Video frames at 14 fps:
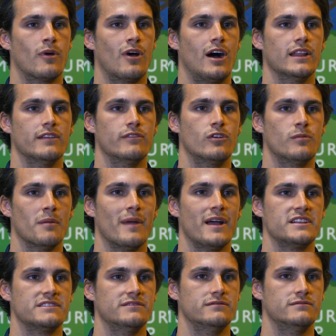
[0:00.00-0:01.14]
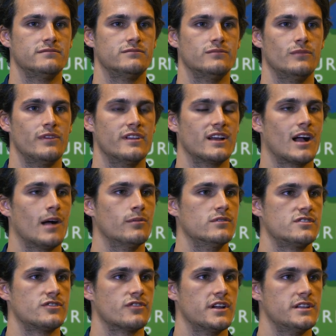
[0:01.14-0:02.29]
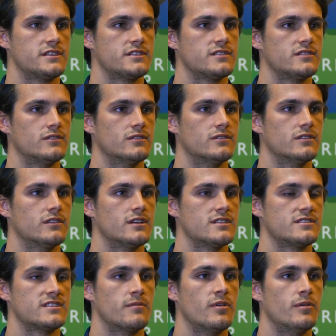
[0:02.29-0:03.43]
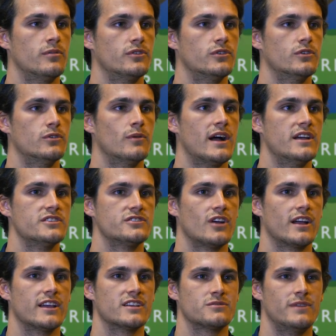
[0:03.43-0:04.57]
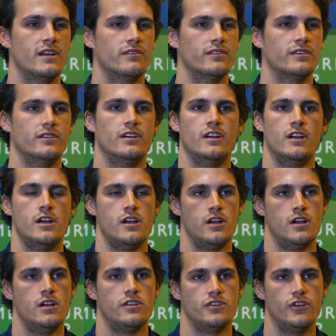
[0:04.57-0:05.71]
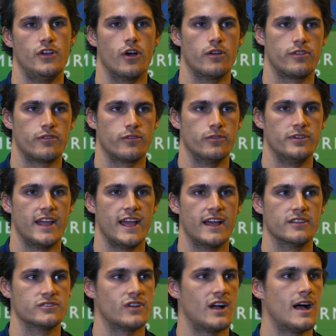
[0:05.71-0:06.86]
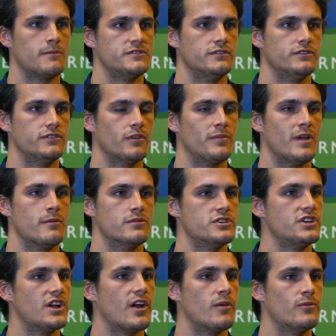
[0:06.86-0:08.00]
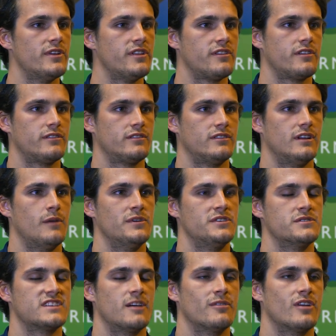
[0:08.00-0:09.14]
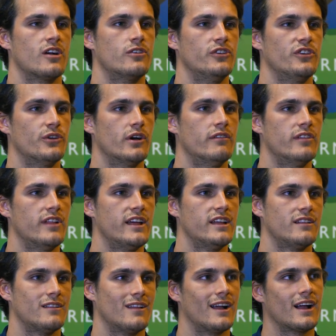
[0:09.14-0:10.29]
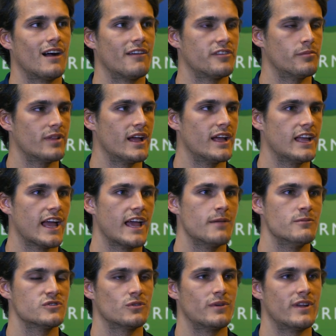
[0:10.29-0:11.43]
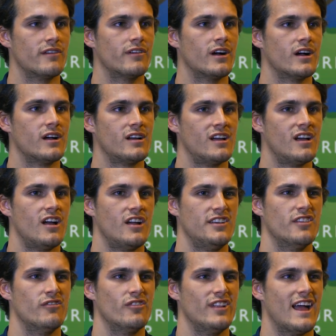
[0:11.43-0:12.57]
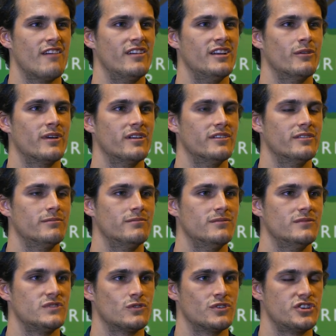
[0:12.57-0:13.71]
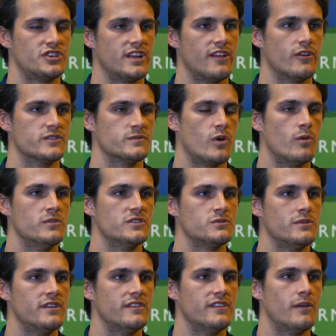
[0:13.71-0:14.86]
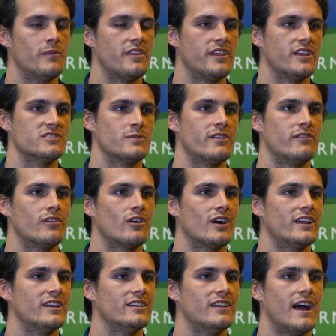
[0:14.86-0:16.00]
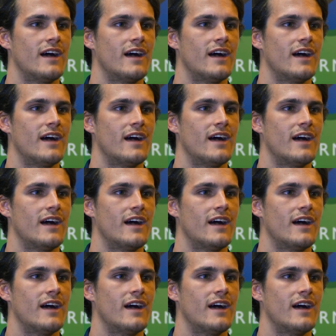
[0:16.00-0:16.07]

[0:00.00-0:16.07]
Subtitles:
where I live, all my mates are within a couple of streets or a suburb or 2 away. So I guess whenever you go through downs or ups, you've got people to share them with, which is something I couldn't do over there. Like after playing games or whatever, didn't really have anyone to sort of share those moments with. And then when things went wrong, I didn't